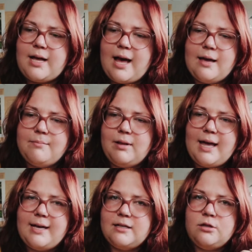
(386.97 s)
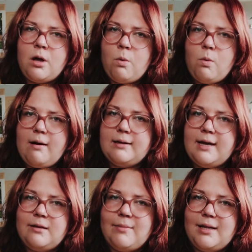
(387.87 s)
I'm like no one
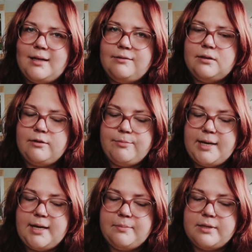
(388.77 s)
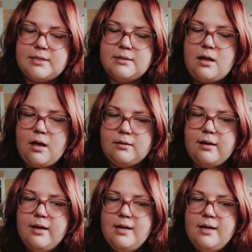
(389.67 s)
and my level of makeup is none,